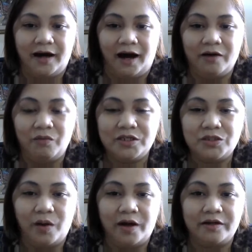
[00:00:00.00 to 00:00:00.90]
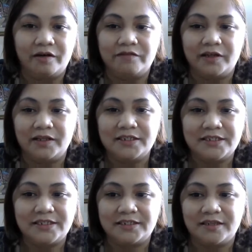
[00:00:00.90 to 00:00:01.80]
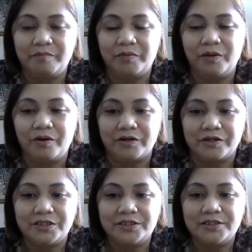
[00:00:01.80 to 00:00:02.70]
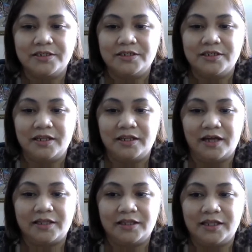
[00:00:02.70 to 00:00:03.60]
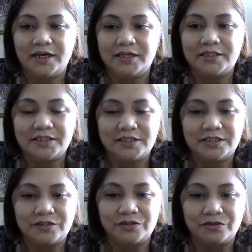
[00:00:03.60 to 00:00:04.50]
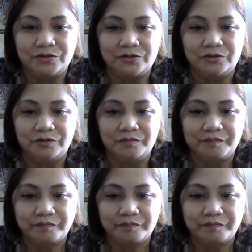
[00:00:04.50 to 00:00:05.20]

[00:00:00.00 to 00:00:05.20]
I was one of the listed employers that needs to